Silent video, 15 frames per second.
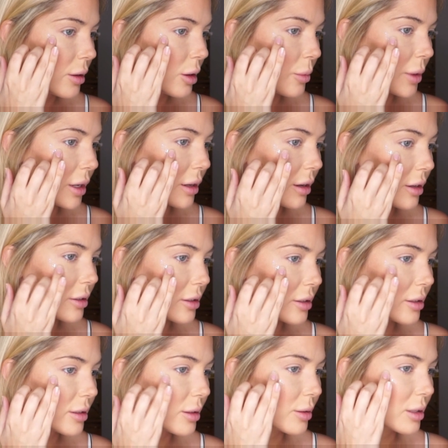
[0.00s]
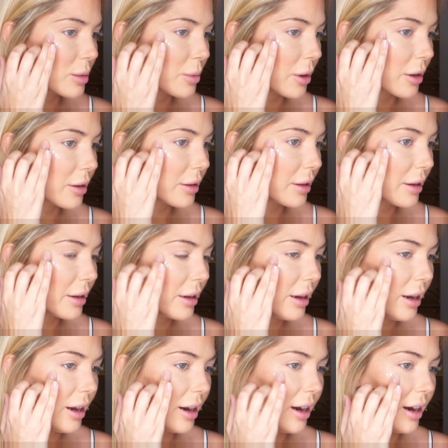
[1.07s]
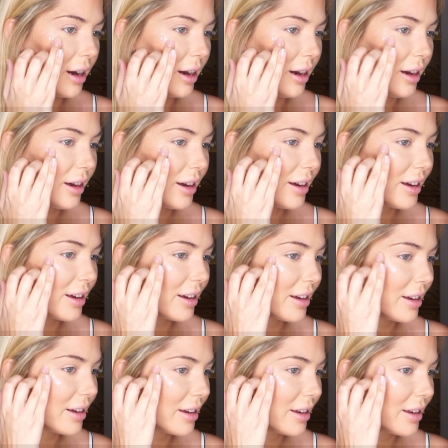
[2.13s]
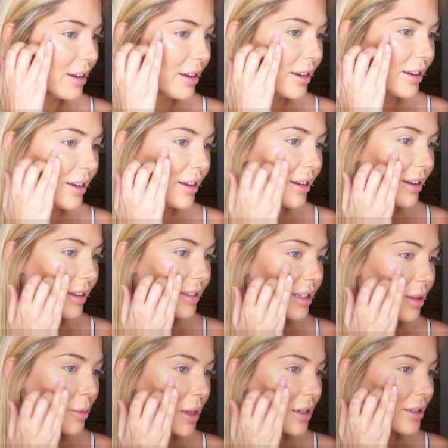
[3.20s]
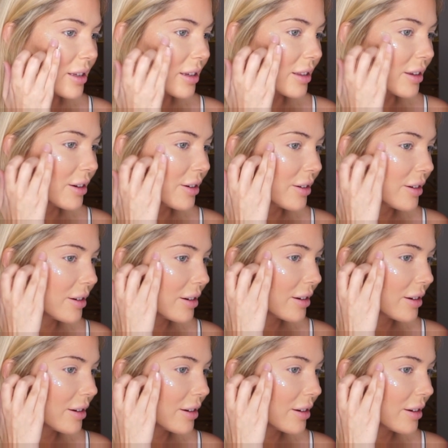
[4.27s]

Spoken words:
Oh my gosh, it's so sparkly. Ah. It's amazing though.